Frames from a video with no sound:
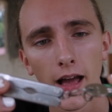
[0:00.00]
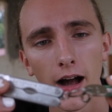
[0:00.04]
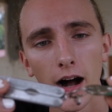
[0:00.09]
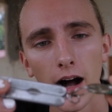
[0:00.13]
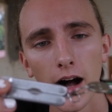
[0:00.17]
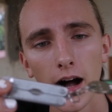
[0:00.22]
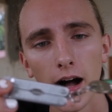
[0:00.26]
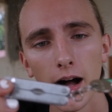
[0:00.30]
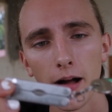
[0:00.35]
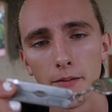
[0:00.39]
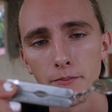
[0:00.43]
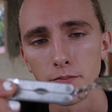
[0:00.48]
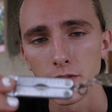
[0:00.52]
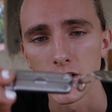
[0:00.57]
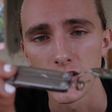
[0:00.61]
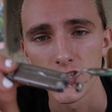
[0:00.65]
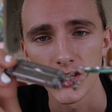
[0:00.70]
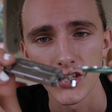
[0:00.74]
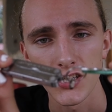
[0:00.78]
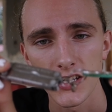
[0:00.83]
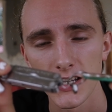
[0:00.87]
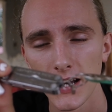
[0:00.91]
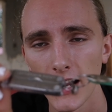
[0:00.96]

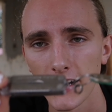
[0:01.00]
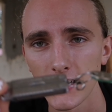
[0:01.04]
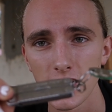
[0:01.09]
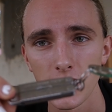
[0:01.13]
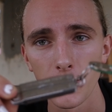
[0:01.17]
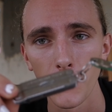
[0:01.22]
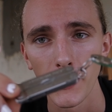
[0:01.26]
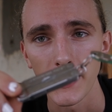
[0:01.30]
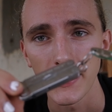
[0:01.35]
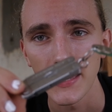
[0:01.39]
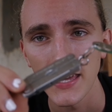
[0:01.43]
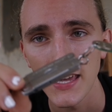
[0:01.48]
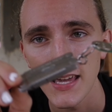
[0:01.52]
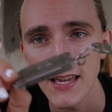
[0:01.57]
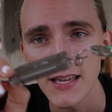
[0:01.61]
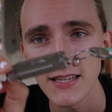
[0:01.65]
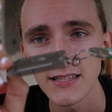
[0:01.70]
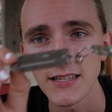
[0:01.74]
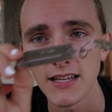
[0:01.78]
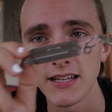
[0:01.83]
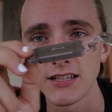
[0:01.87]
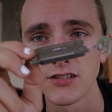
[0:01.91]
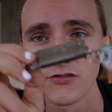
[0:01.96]
It's just connected to my
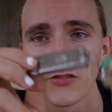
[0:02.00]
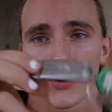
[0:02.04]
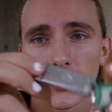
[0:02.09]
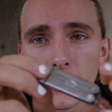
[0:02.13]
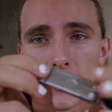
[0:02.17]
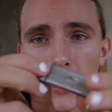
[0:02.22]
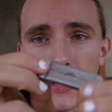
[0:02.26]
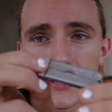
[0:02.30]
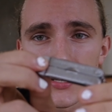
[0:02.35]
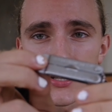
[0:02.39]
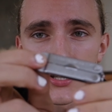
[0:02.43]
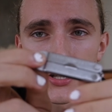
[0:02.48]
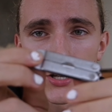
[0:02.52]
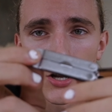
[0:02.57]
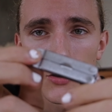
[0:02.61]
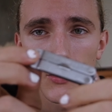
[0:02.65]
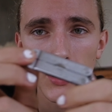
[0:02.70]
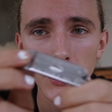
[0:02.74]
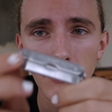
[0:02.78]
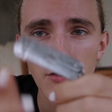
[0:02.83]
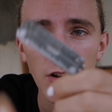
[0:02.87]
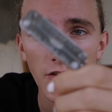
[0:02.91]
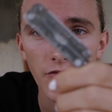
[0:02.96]
keys. It's very nice to
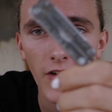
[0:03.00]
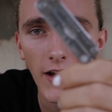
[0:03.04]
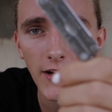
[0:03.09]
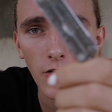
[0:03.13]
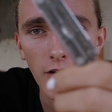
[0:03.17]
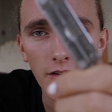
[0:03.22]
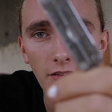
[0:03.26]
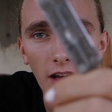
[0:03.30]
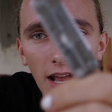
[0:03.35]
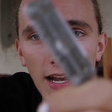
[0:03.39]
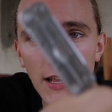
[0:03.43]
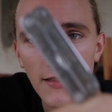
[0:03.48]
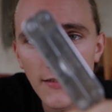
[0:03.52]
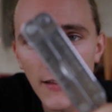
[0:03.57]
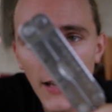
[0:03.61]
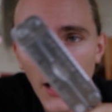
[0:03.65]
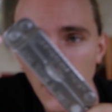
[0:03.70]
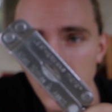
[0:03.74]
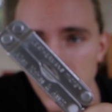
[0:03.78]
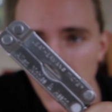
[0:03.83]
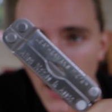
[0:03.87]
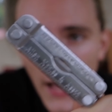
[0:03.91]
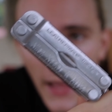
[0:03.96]
know, even if I don't have anything else,